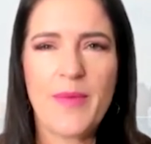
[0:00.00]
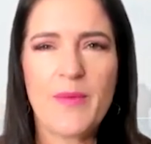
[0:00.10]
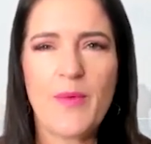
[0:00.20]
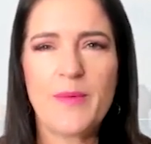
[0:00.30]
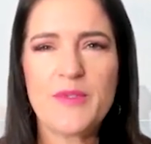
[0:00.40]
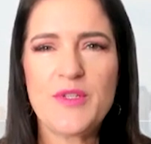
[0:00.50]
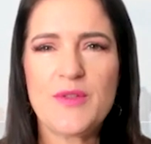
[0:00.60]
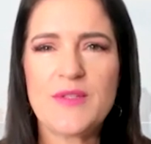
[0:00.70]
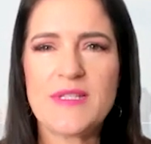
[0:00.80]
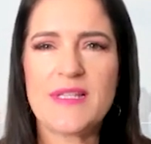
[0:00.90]
But what
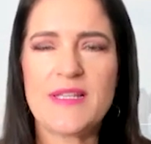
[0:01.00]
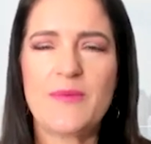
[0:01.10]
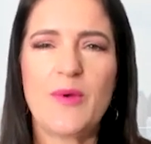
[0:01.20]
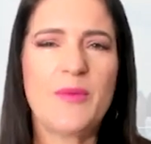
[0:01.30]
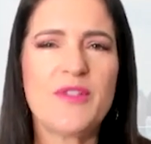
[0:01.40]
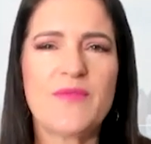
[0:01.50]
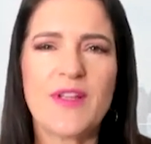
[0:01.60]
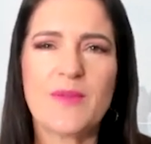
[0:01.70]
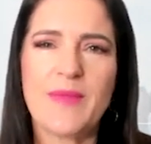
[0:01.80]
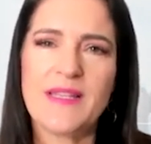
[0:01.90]
would you
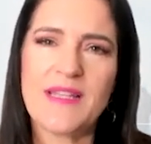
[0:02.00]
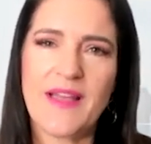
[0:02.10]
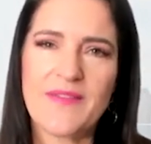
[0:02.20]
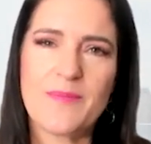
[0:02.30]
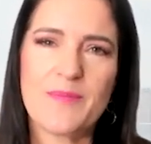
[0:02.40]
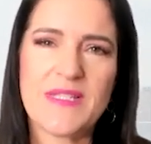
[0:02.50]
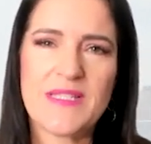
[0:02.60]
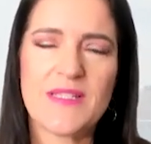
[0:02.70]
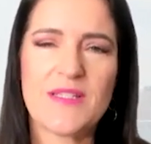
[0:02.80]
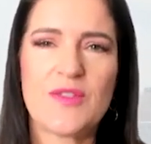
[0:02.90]
recommend other
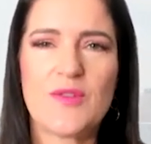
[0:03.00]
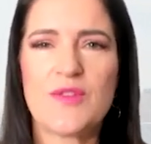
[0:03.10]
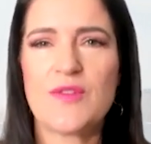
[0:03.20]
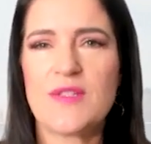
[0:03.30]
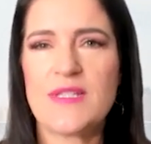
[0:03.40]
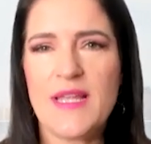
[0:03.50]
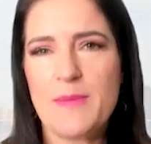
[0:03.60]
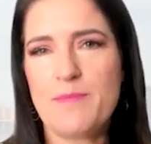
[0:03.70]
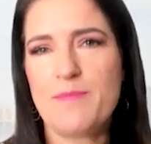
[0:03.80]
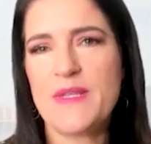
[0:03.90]
businesses do? So
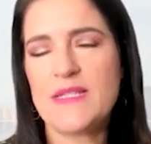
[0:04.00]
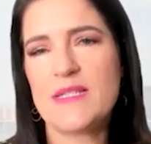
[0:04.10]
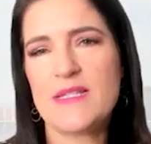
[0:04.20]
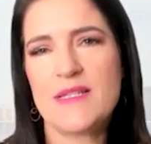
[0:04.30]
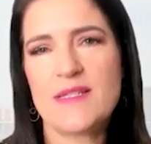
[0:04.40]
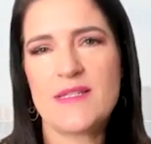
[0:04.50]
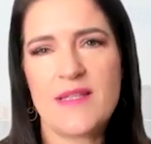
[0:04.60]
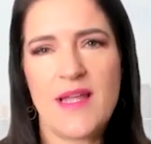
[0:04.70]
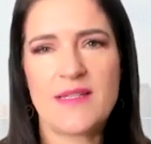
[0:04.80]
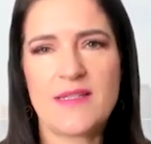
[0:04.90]
say businesses
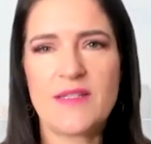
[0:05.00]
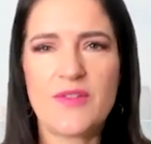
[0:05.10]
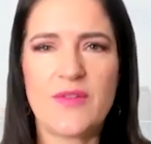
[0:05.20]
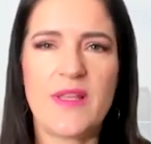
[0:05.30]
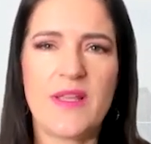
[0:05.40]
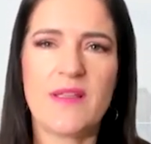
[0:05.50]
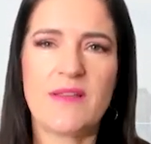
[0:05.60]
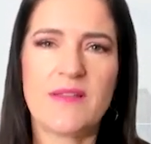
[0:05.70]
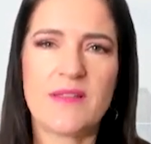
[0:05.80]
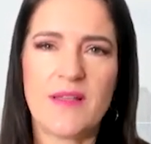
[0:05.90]
that are
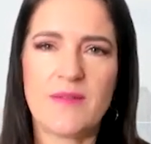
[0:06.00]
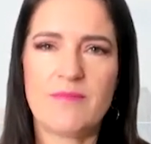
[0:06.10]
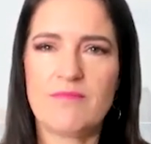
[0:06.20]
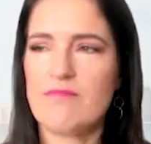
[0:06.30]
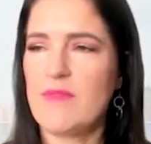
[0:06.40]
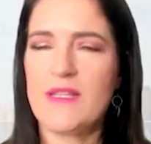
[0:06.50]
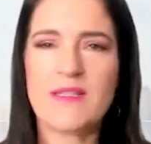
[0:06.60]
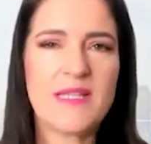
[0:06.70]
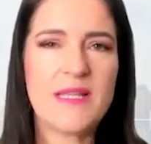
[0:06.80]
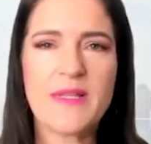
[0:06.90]
situated in
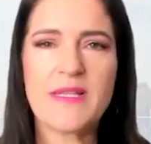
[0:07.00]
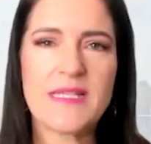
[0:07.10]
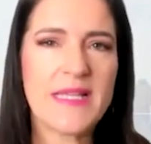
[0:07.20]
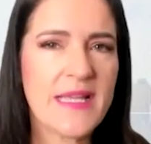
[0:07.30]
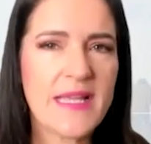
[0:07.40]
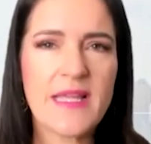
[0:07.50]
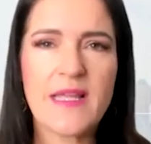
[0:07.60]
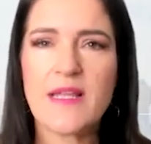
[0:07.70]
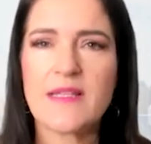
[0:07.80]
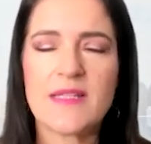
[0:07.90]
the
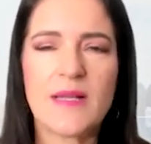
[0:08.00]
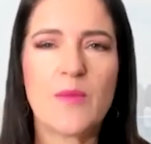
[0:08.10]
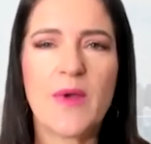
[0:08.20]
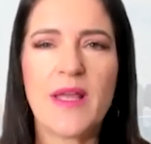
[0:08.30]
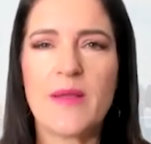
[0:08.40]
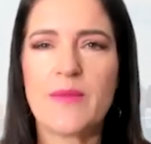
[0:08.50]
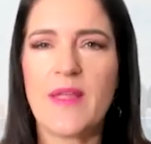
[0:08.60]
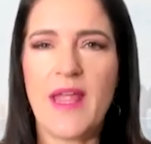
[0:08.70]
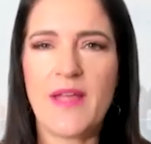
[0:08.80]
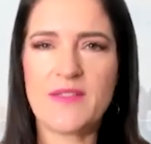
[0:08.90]
CBD somewhere,
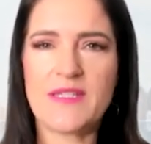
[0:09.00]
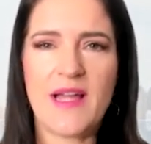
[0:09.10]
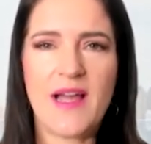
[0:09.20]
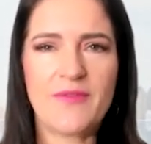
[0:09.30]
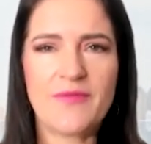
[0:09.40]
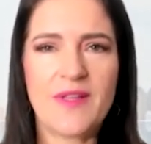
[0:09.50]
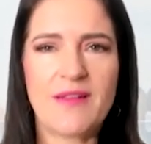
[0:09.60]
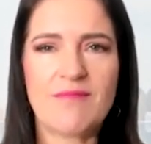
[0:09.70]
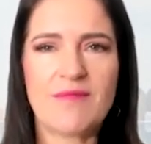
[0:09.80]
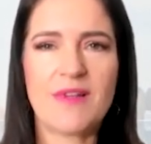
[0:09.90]
that have staff
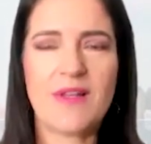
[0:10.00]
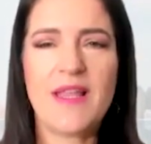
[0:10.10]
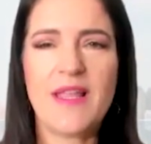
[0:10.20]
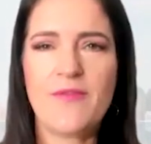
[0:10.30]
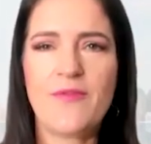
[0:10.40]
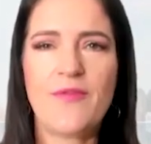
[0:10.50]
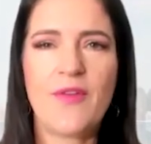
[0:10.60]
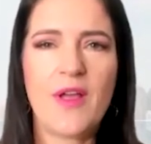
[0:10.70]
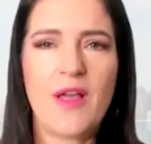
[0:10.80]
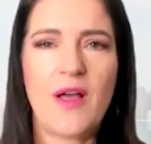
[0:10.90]
that live